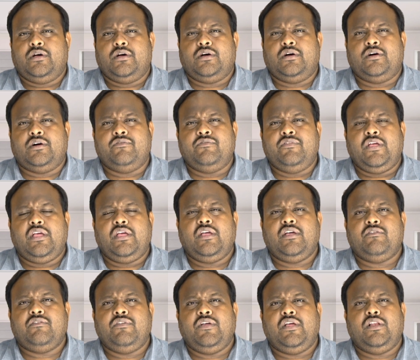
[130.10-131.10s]

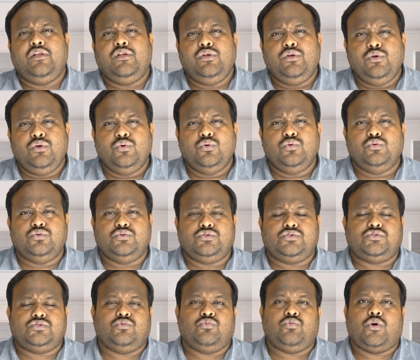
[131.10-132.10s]
we
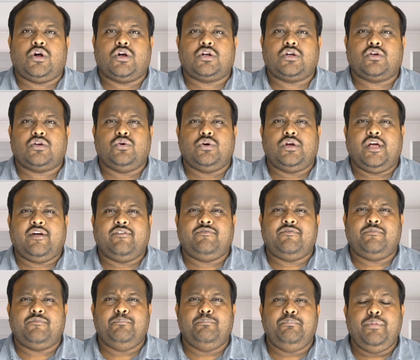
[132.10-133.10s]
lose what could have
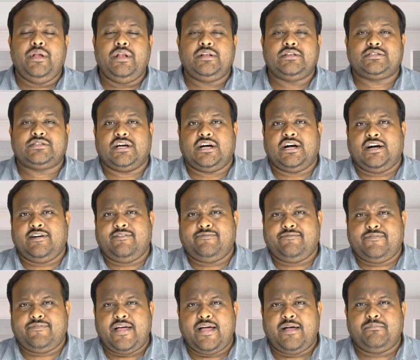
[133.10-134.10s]
built our
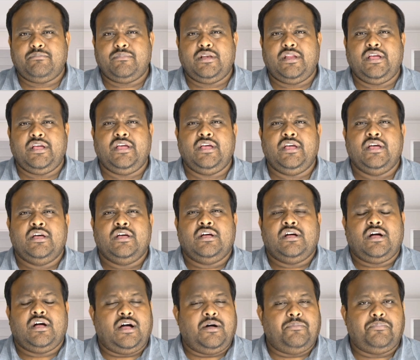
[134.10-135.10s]
family,
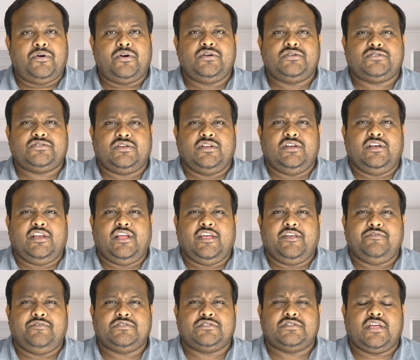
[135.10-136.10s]
our personal
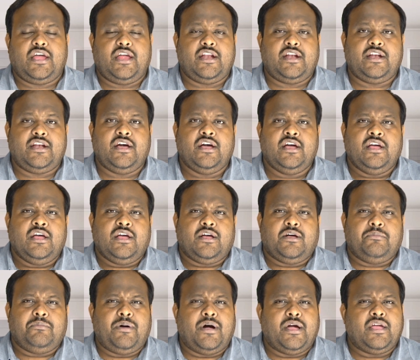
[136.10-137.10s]
lives. And
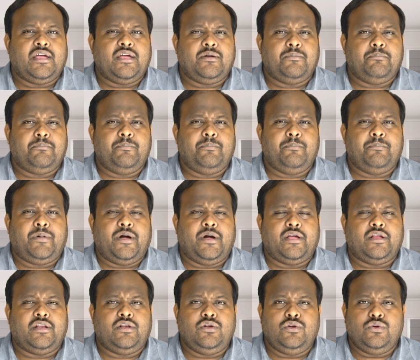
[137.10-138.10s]
by
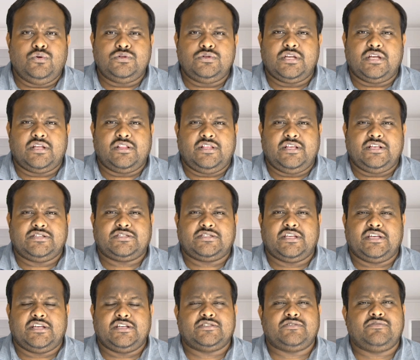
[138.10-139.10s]
losing these
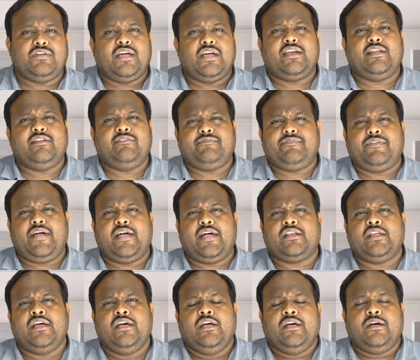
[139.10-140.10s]
things, we are in fact
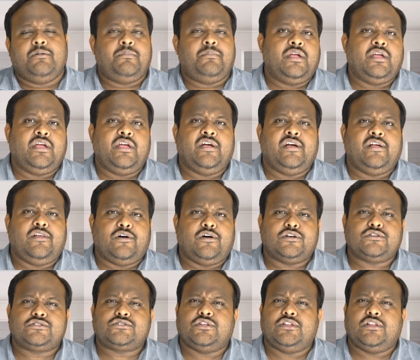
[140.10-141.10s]
bringing a
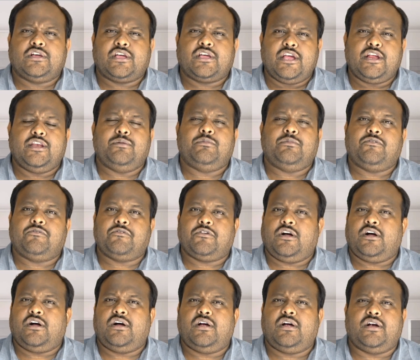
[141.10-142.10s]
loss to the kingdom of
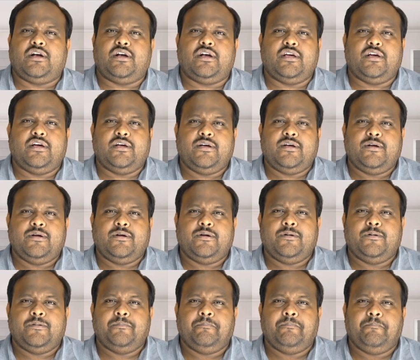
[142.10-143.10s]
God,
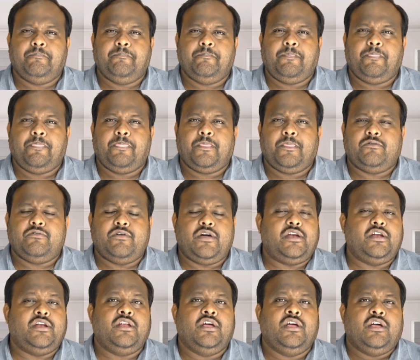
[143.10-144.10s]

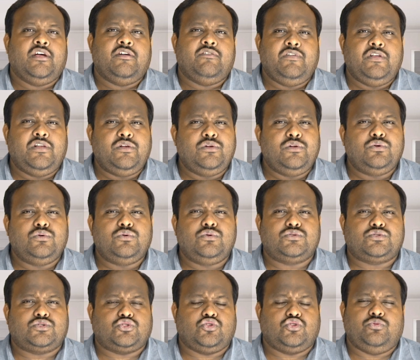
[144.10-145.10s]
wherein we
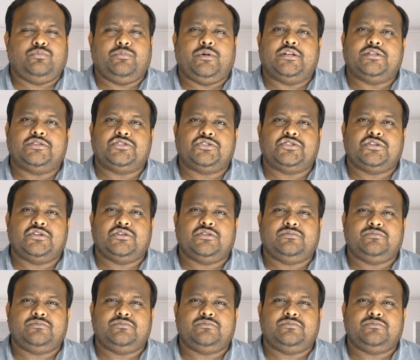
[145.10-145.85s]
lose so much.